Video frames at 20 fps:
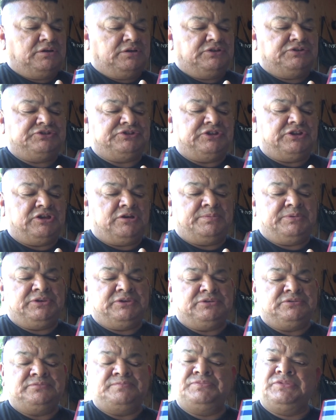
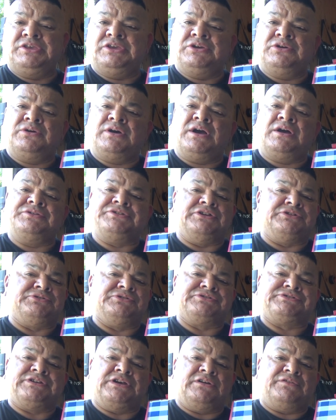CW, you outdid
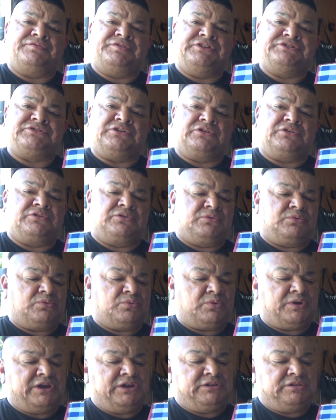yourself. These are
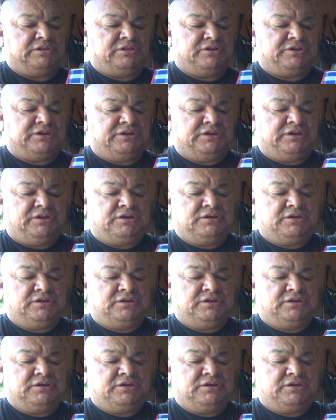great looking